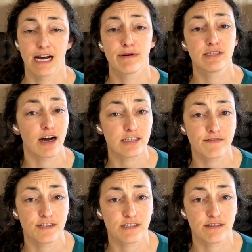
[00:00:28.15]
I'm a doctor of
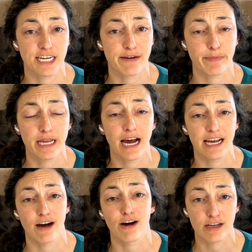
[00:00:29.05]
physical therapy. I
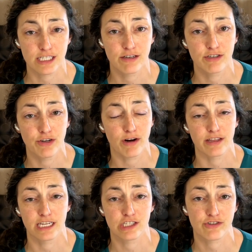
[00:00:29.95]
also do
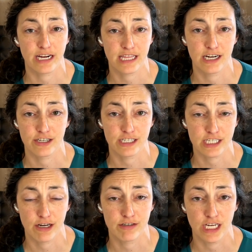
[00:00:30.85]
online strength and endurance
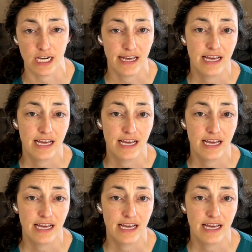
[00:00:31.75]
coaching.